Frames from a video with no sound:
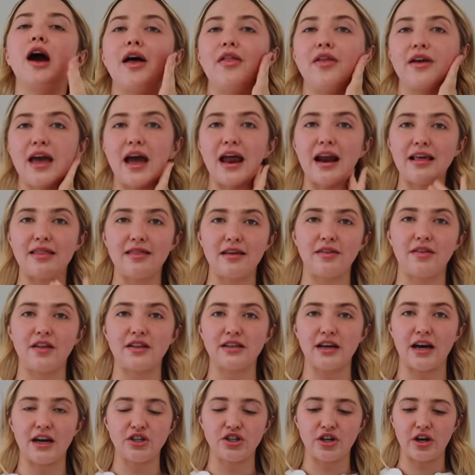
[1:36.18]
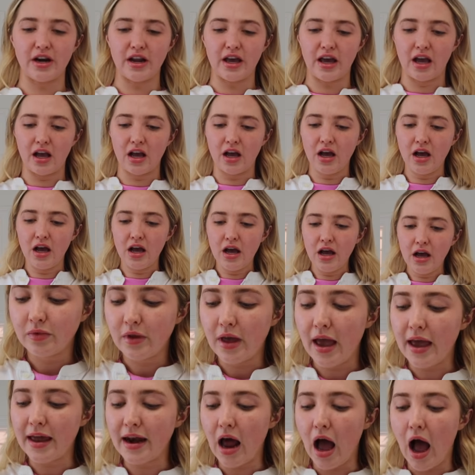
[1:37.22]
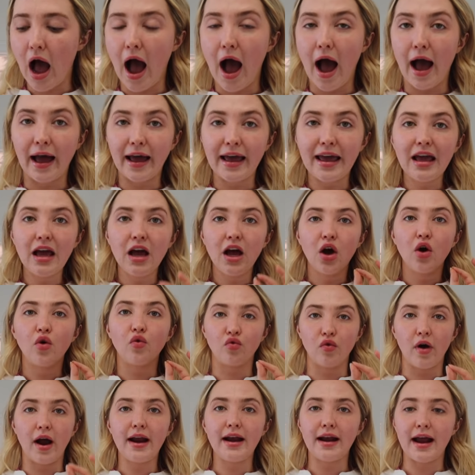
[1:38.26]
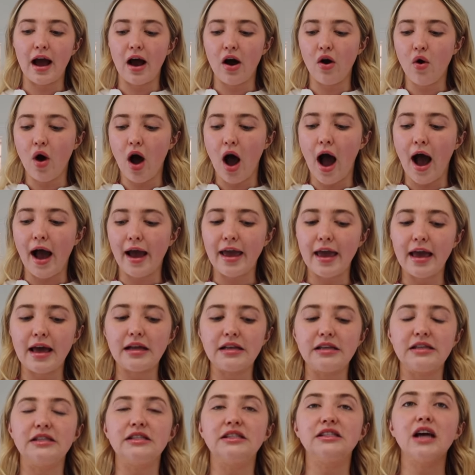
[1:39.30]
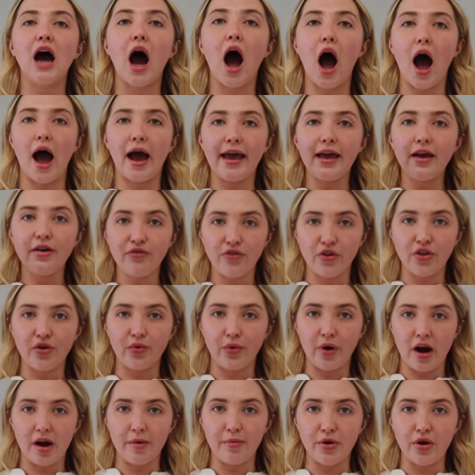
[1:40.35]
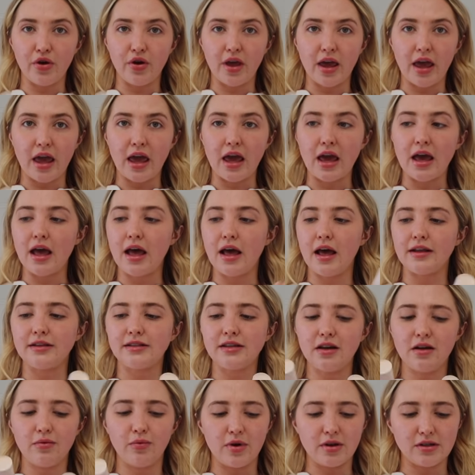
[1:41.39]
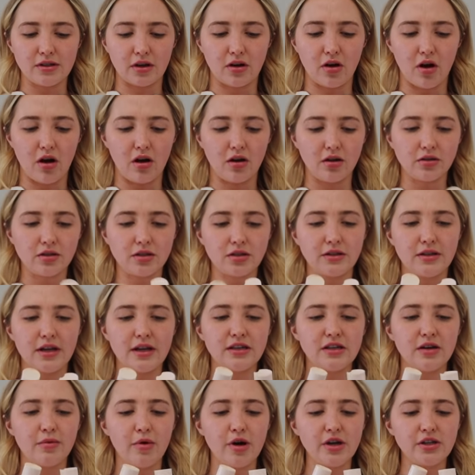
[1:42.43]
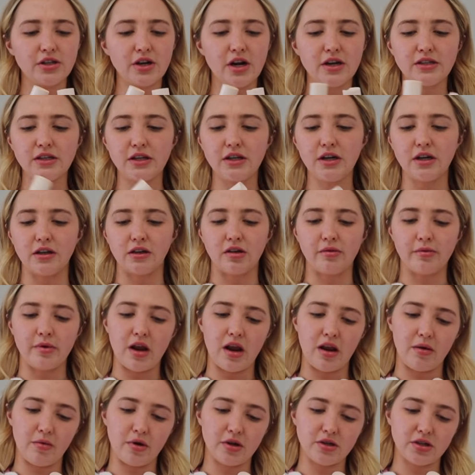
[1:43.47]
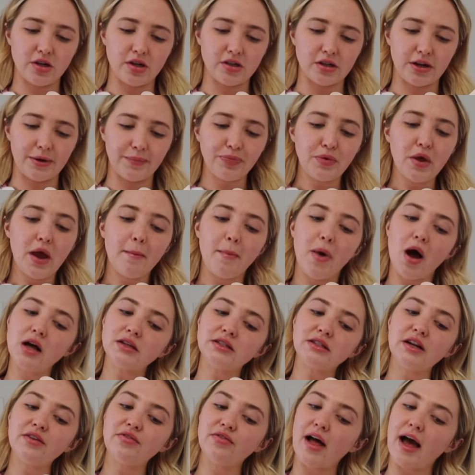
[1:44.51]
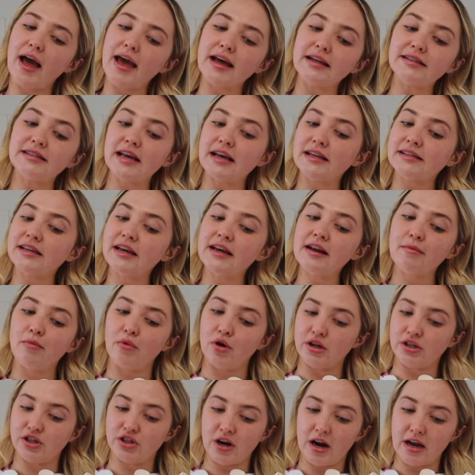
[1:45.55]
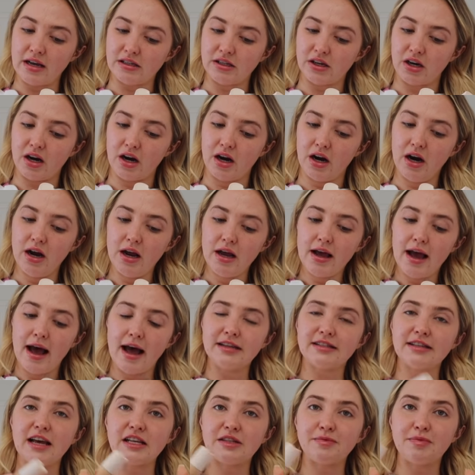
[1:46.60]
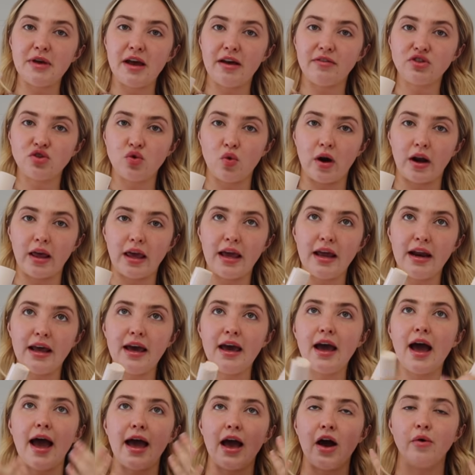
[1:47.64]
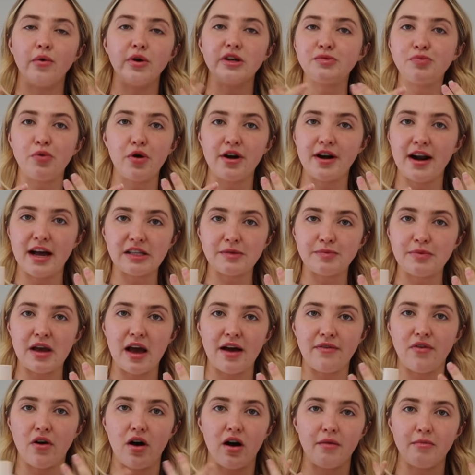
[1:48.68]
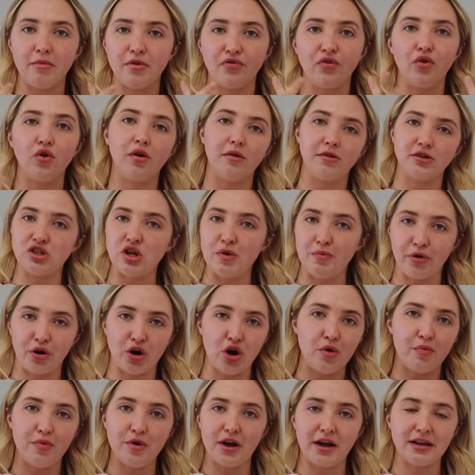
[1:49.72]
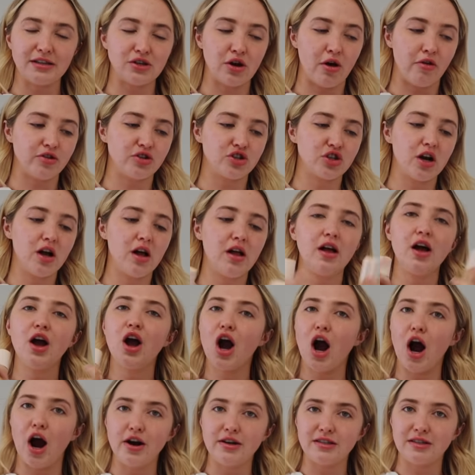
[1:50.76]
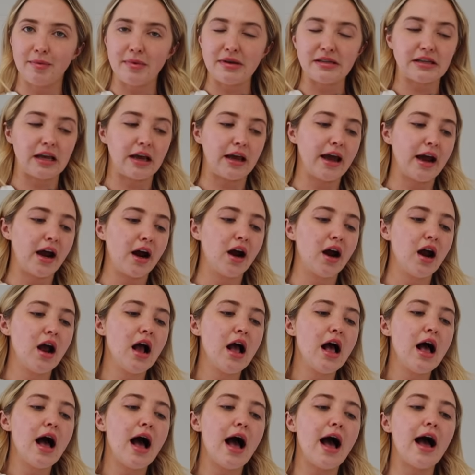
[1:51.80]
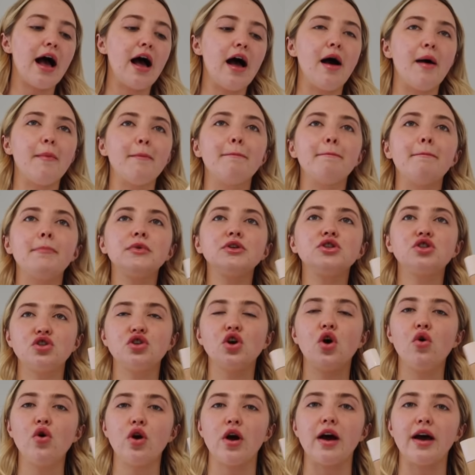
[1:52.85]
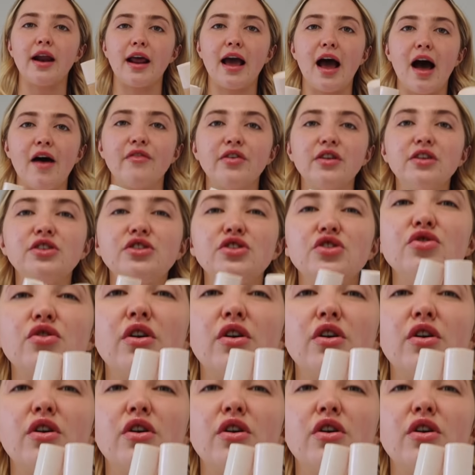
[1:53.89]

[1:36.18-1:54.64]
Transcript: I like anything that's hydrating. And I, right now, I die for the Rare Beauty, is it, what is it called? Tinted moisturizer, illuminating moisturizer. Positive Light Tinted Moisturizer has SPF 20 in it. I always put an SPF on before Supergoop, you guys know the drill, already for my skincare. Um, so good, I have it in two